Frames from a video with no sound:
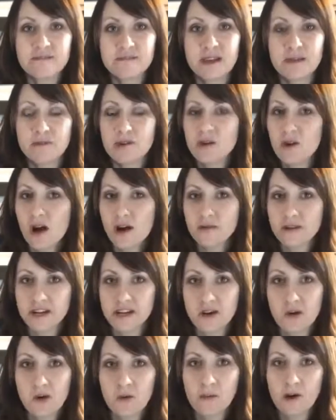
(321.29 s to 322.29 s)
Maybe you
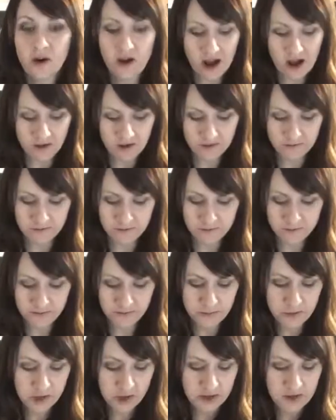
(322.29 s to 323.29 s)
already know about how to
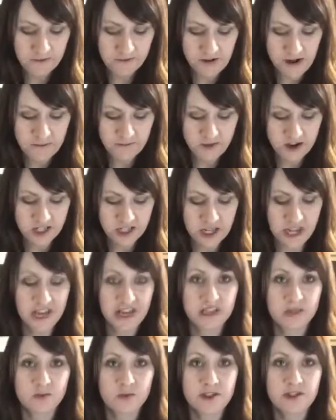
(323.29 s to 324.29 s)
peel your farm fresh
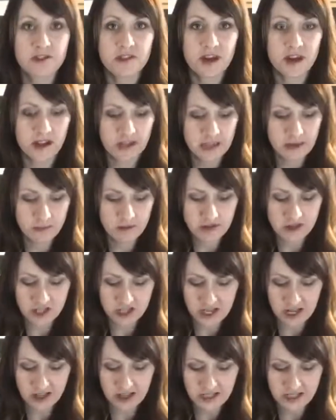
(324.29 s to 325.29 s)
eggs with keeping the
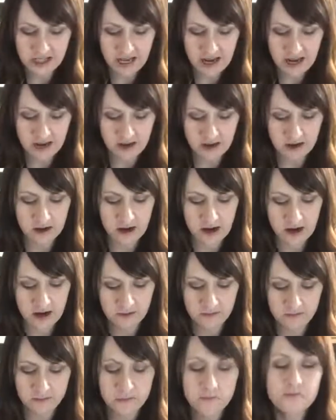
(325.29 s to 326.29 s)
shell intact,
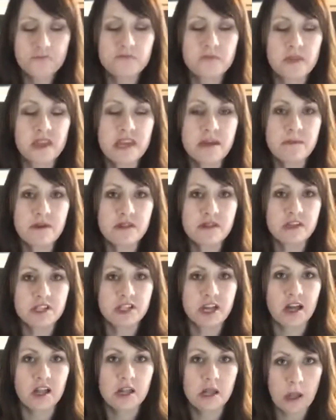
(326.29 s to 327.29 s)
or keeping the
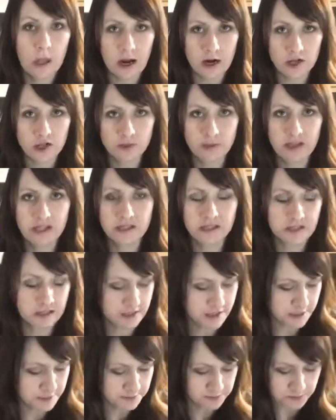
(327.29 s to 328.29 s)
shell in large
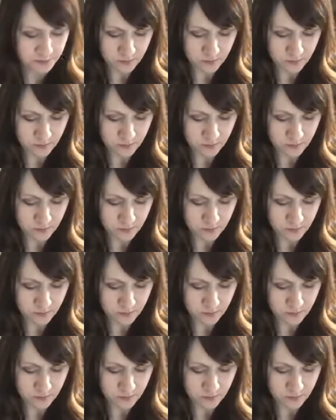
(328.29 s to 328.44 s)
pieces.